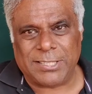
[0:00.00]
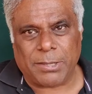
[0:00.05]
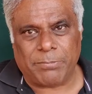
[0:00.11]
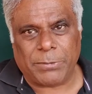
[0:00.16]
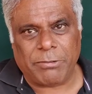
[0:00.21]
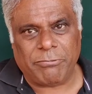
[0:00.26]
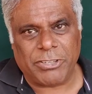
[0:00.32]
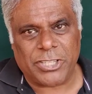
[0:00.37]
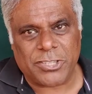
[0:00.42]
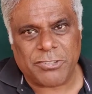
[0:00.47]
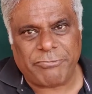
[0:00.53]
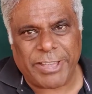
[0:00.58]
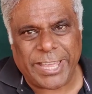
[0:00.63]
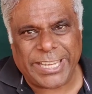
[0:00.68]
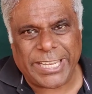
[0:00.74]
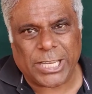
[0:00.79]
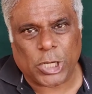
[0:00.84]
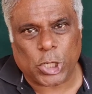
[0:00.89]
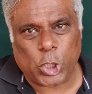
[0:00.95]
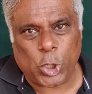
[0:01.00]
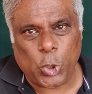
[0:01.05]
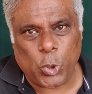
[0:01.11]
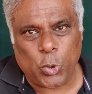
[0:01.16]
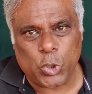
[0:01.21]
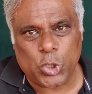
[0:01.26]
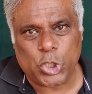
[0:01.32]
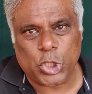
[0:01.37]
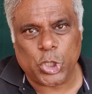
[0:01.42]
something which is very
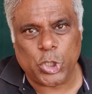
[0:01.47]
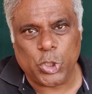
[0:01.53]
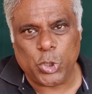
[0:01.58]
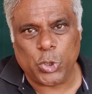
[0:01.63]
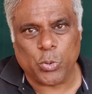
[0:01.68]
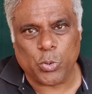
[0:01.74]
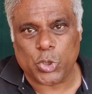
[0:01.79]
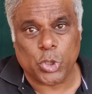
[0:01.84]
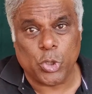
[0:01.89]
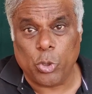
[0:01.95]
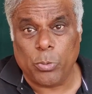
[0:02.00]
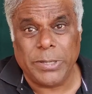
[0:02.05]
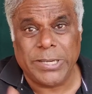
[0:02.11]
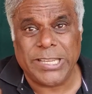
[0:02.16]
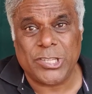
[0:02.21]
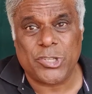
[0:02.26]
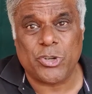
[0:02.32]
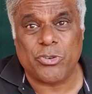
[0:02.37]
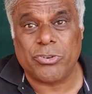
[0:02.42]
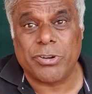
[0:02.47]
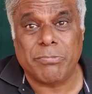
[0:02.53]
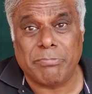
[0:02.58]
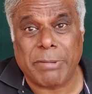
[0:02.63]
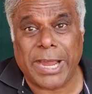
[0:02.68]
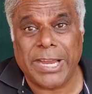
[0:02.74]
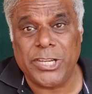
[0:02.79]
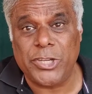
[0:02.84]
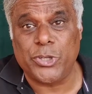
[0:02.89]
close to you. So nobody has to
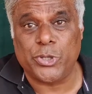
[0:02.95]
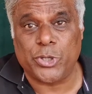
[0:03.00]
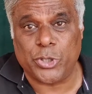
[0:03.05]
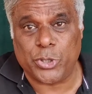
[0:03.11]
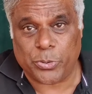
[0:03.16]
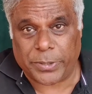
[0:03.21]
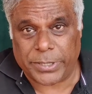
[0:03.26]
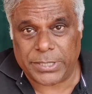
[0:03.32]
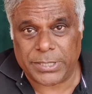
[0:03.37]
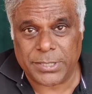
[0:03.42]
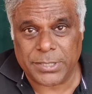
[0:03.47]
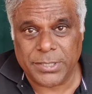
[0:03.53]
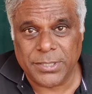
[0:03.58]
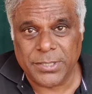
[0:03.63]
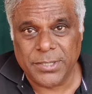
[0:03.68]
remind you to do it.